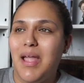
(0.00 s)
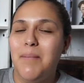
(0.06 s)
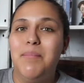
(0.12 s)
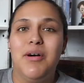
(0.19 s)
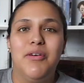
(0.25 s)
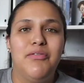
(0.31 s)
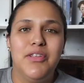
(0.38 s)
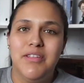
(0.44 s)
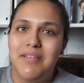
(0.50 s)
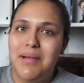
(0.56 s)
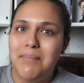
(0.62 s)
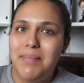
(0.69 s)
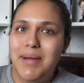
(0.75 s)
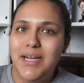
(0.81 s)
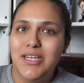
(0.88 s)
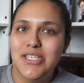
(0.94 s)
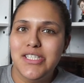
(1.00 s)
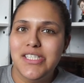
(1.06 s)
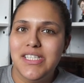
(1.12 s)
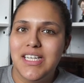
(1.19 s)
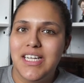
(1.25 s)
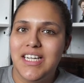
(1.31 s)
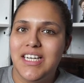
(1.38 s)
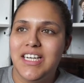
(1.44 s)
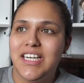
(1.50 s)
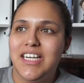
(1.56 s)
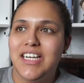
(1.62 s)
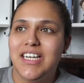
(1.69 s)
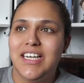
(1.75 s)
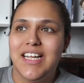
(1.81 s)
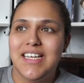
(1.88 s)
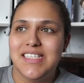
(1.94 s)
Buffy the Vampire
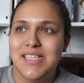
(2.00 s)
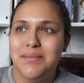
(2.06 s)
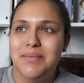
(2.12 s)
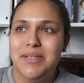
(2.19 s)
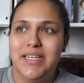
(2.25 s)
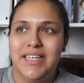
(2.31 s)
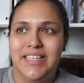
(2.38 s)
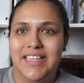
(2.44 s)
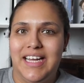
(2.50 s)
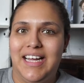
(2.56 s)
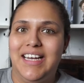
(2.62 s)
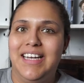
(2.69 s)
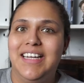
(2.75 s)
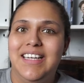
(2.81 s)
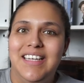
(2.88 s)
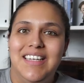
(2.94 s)
Slayer, like something like that.